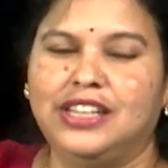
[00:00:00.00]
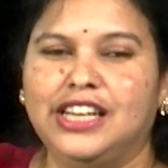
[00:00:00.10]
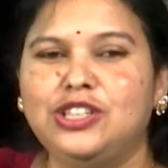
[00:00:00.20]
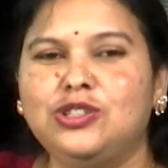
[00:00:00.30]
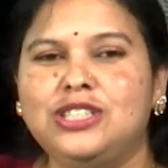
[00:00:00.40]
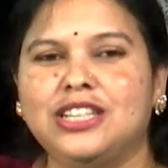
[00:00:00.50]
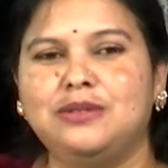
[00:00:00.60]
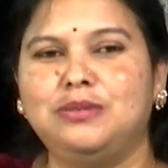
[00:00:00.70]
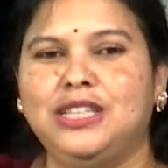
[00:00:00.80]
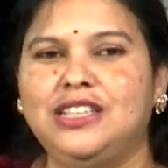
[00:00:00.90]
Can you tell
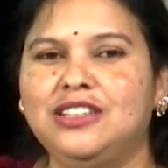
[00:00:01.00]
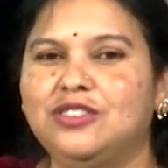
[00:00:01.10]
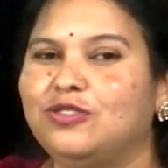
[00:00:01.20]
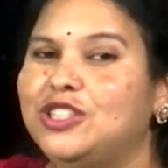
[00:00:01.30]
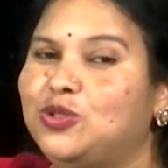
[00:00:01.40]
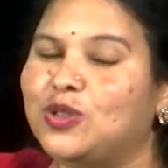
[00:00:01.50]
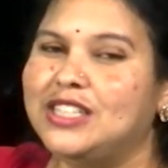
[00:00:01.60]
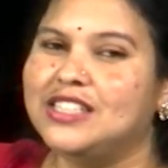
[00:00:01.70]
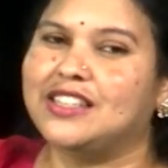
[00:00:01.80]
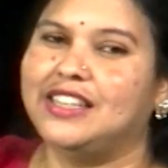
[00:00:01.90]
me which one
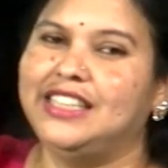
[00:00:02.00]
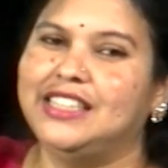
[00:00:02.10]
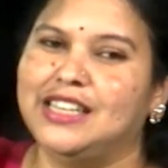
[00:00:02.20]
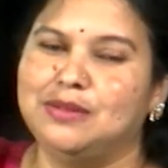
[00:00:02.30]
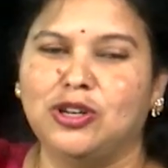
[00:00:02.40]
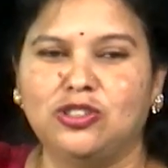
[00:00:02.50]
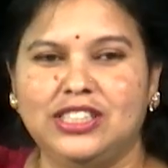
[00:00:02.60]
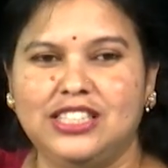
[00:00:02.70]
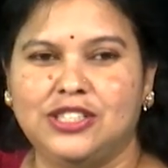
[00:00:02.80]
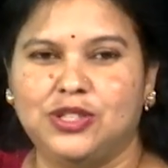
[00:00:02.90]
is greater among
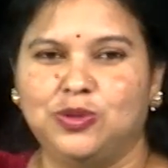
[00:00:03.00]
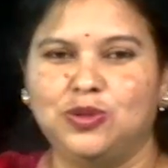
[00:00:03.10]
these two?